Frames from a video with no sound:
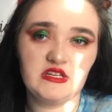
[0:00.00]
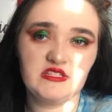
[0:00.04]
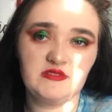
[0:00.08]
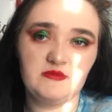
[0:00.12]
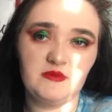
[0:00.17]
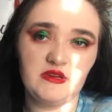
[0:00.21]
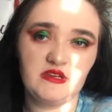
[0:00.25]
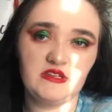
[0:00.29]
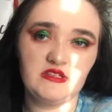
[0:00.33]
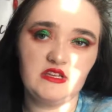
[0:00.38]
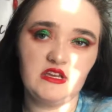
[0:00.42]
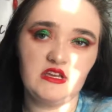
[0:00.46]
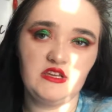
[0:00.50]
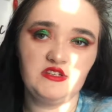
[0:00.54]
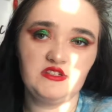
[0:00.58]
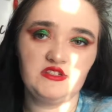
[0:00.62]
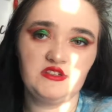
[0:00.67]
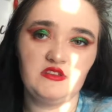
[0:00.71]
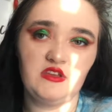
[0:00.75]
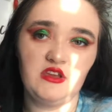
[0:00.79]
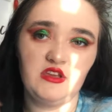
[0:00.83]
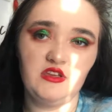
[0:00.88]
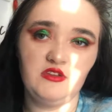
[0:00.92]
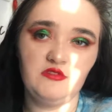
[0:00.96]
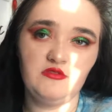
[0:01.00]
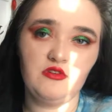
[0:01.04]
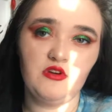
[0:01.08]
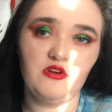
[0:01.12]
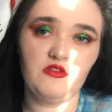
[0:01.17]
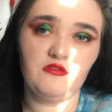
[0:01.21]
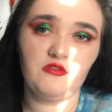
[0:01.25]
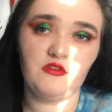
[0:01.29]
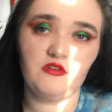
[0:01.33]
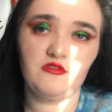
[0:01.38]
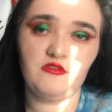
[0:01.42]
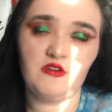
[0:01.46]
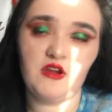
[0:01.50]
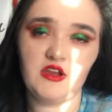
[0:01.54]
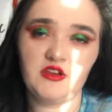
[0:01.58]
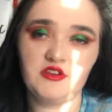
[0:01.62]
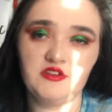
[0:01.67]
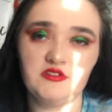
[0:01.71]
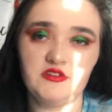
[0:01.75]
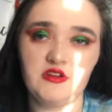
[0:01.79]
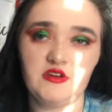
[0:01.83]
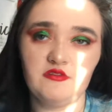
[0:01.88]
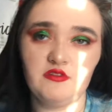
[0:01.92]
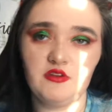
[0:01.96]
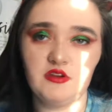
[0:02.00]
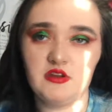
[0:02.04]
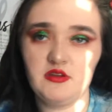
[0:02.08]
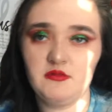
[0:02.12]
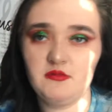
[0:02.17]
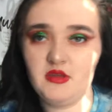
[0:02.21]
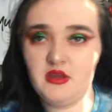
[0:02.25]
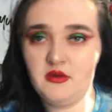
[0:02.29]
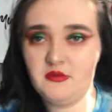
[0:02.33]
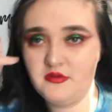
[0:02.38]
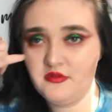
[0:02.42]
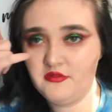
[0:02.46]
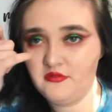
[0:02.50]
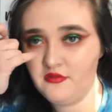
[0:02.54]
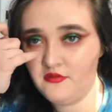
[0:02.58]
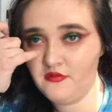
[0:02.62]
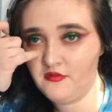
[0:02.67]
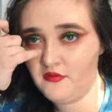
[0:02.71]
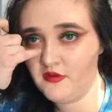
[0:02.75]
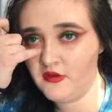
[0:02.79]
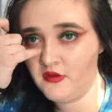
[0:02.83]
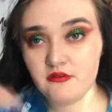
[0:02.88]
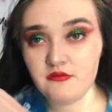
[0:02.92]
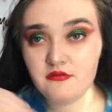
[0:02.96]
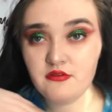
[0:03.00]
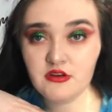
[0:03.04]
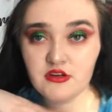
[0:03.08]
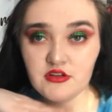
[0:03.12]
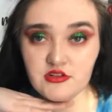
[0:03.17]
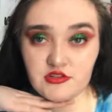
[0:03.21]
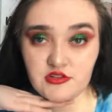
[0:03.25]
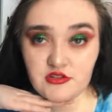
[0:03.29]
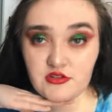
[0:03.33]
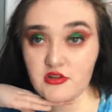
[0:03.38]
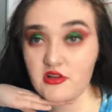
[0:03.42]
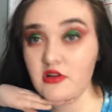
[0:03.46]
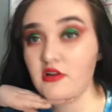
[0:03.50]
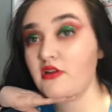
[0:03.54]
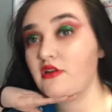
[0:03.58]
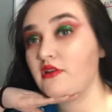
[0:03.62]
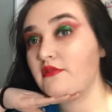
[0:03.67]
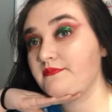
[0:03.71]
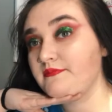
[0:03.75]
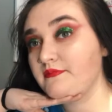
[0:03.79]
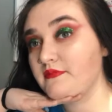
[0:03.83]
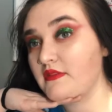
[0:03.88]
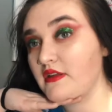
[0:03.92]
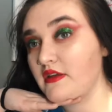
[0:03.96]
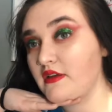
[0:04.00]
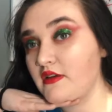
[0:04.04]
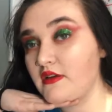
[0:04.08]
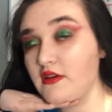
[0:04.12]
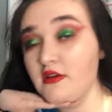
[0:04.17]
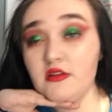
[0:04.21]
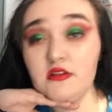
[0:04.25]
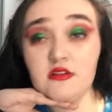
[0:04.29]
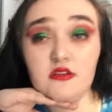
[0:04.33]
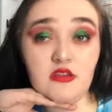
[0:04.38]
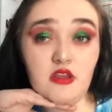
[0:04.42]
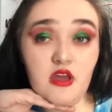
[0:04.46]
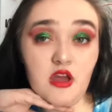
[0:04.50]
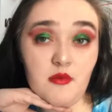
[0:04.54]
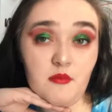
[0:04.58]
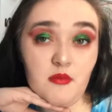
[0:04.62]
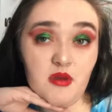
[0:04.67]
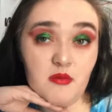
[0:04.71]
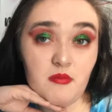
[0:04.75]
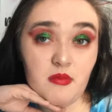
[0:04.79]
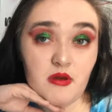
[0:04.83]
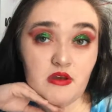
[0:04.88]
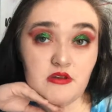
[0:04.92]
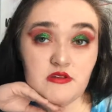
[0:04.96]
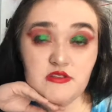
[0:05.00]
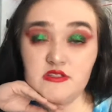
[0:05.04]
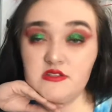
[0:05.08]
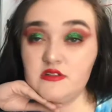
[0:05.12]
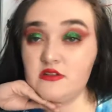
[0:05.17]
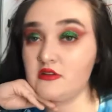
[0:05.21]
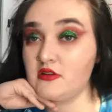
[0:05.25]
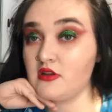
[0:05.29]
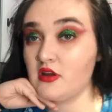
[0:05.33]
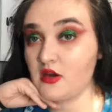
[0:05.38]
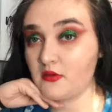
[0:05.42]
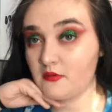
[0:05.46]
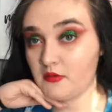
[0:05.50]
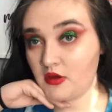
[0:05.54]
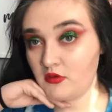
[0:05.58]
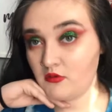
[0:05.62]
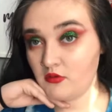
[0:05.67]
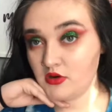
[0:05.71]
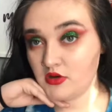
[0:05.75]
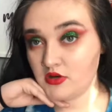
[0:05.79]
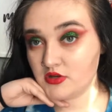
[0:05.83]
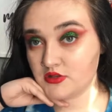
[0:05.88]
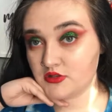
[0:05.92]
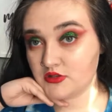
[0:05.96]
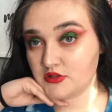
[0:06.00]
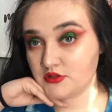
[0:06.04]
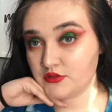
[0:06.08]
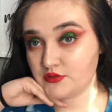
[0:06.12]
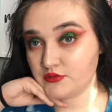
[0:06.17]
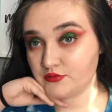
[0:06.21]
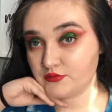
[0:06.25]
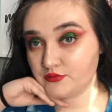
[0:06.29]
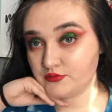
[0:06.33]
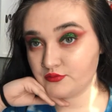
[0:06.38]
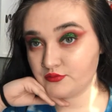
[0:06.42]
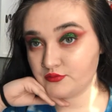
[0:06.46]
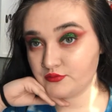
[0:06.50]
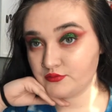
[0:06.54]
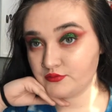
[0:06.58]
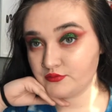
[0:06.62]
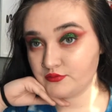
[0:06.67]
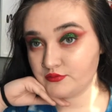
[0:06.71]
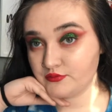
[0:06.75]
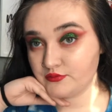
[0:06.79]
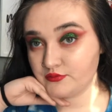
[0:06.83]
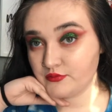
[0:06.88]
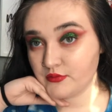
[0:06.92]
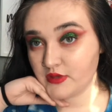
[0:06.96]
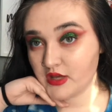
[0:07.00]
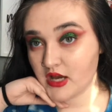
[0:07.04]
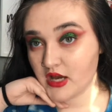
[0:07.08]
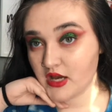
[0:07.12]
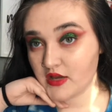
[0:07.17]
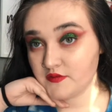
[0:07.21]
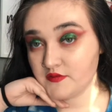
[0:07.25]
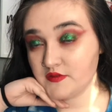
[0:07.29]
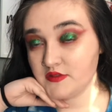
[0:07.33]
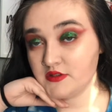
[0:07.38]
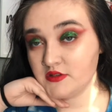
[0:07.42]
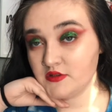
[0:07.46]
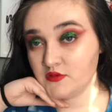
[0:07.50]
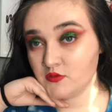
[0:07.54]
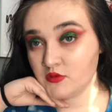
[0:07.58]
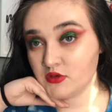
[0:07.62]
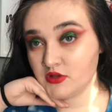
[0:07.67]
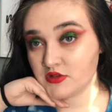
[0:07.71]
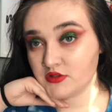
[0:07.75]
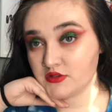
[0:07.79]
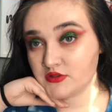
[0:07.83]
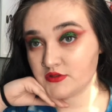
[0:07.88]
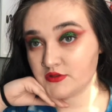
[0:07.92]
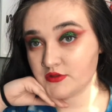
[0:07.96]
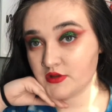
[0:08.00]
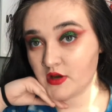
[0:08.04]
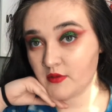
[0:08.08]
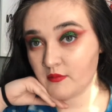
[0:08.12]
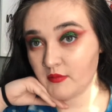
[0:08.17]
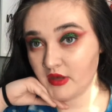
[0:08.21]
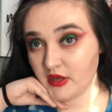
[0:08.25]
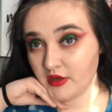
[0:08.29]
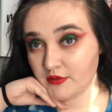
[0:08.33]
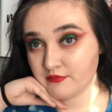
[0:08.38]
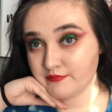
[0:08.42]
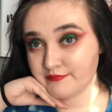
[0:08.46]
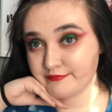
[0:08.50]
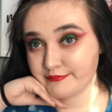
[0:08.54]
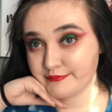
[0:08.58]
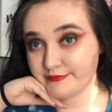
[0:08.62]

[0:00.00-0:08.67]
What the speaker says: an expectation that you know for a fact you're never going to be able to finish look. Not my best, not my worst. I've seen worse on me.